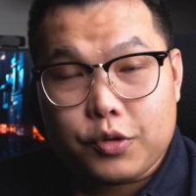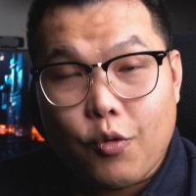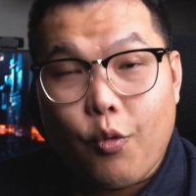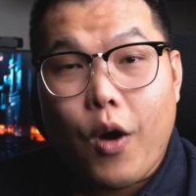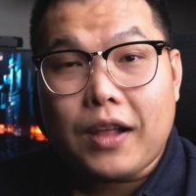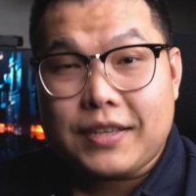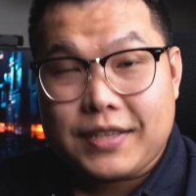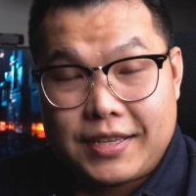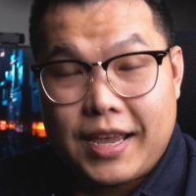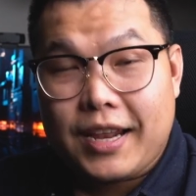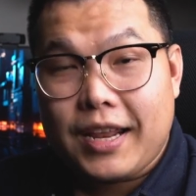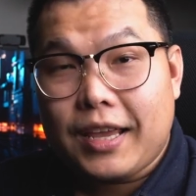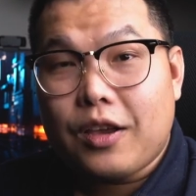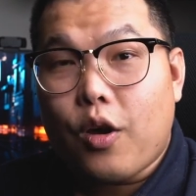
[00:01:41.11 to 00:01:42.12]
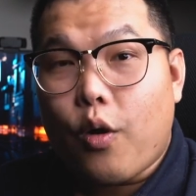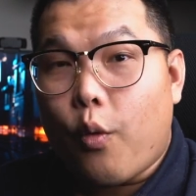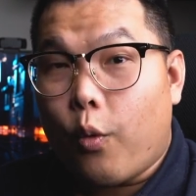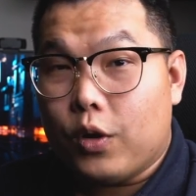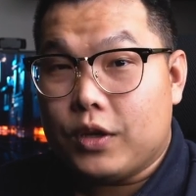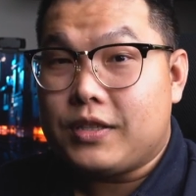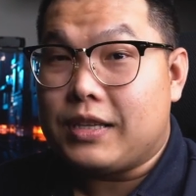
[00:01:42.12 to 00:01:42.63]
The watch setting
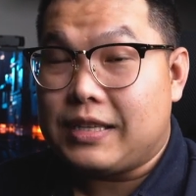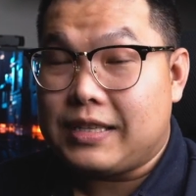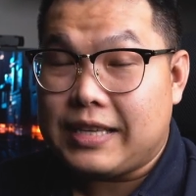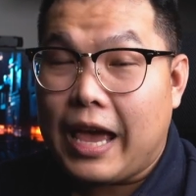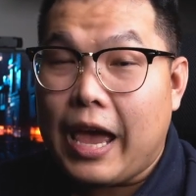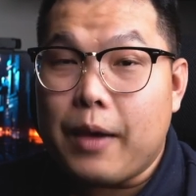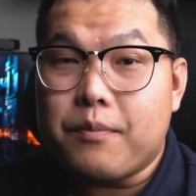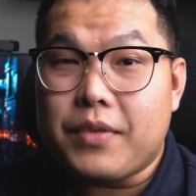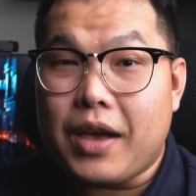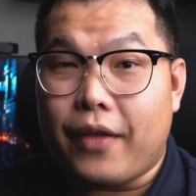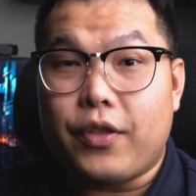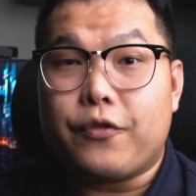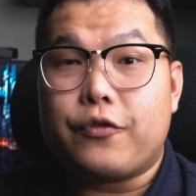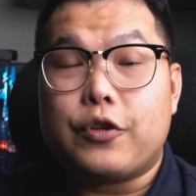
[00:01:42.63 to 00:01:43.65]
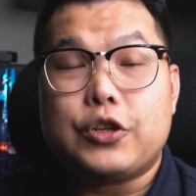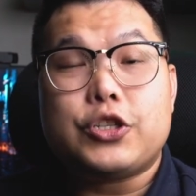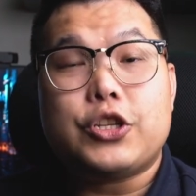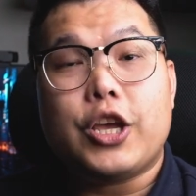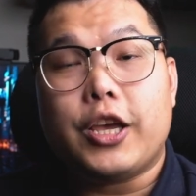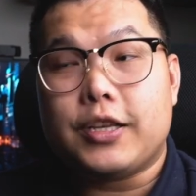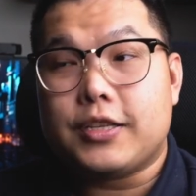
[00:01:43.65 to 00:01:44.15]
was the same at the first
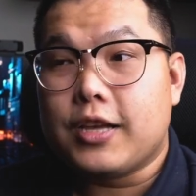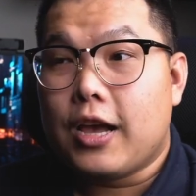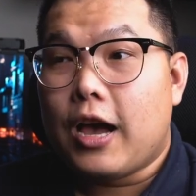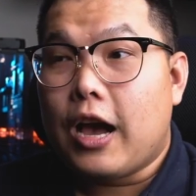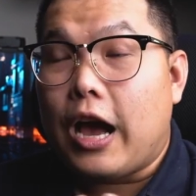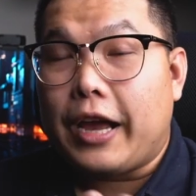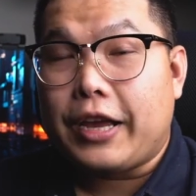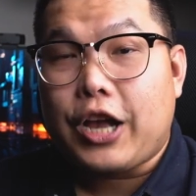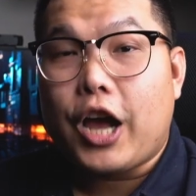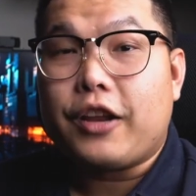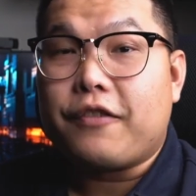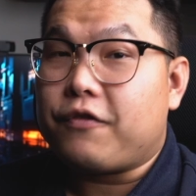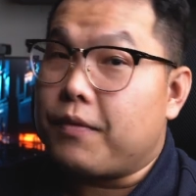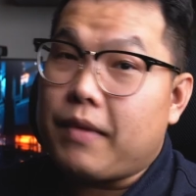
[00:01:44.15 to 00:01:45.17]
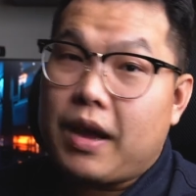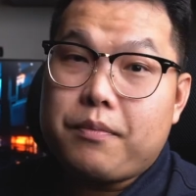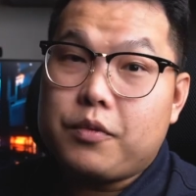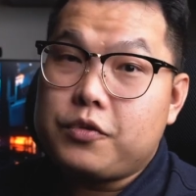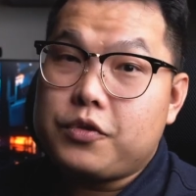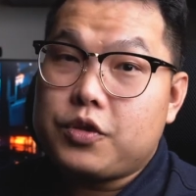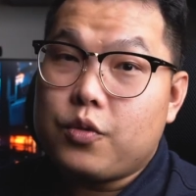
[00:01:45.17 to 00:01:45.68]
days. I got it from
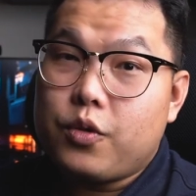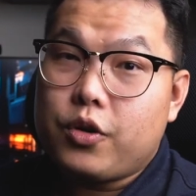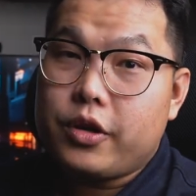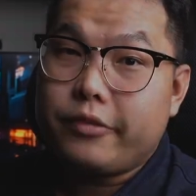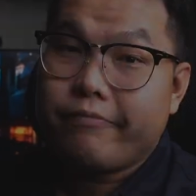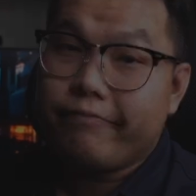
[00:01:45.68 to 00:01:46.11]
Apple Store.